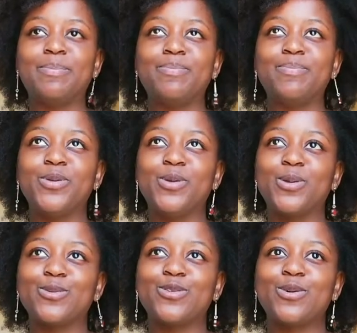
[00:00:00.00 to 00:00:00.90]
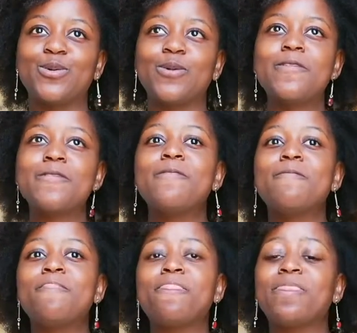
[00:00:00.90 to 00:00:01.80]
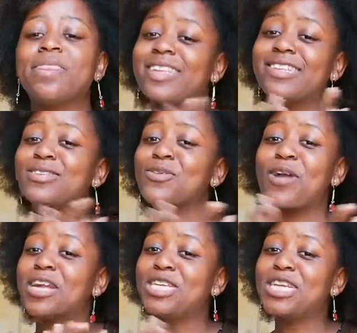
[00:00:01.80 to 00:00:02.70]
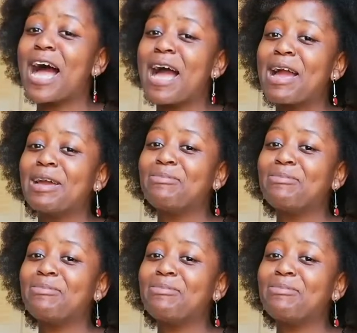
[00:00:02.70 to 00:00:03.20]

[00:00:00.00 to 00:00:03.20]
you know. So this is crunch time.